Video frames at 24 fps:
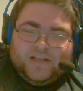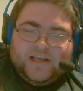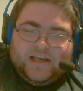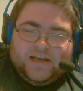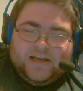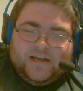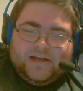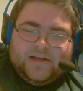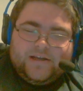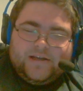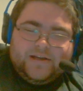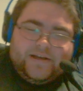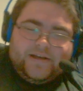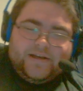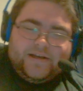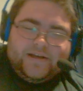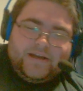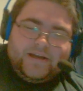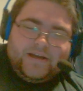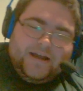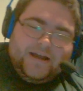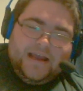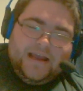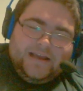Yeah,
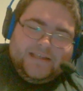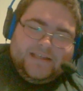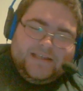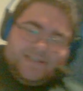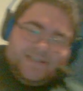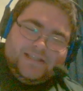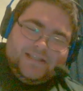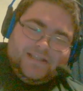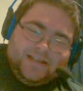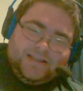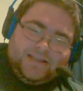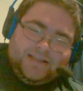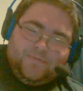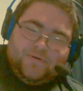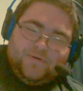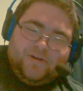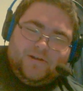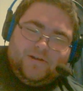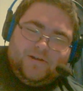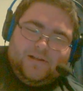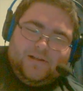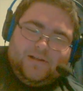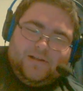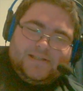I see. Like,
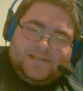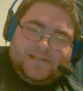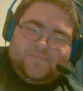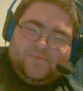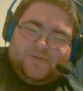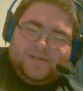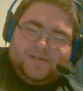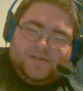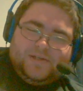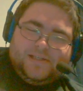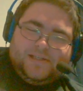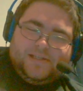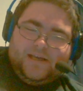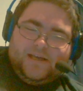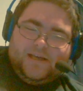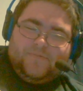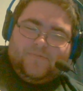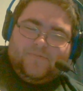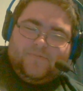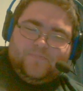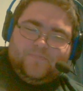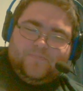they put Alexa Bliss like